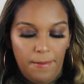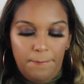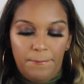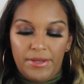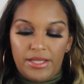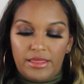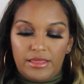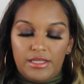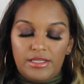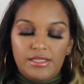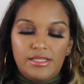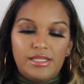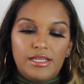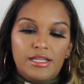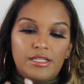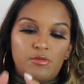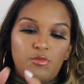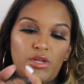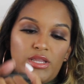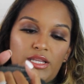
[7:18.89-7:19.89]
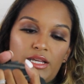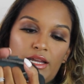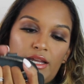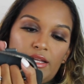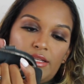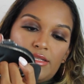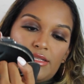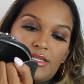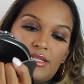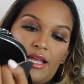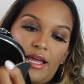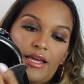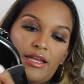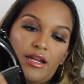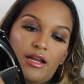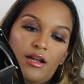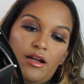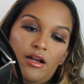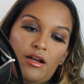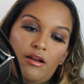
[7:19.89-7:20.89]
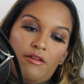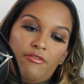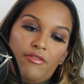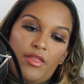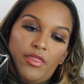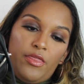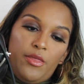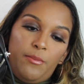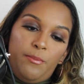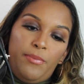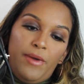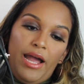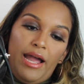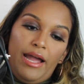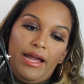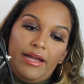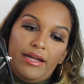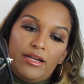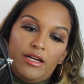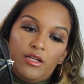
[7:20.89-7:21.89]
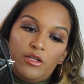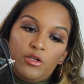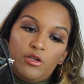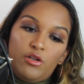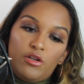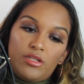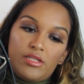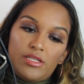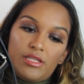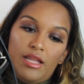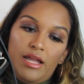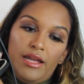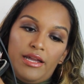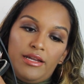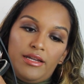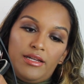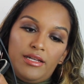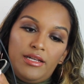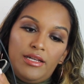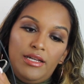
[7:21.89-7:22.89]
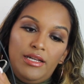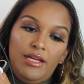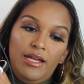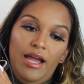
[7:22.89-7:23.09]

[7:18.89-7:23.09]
But this is what the inside of the bag looks like.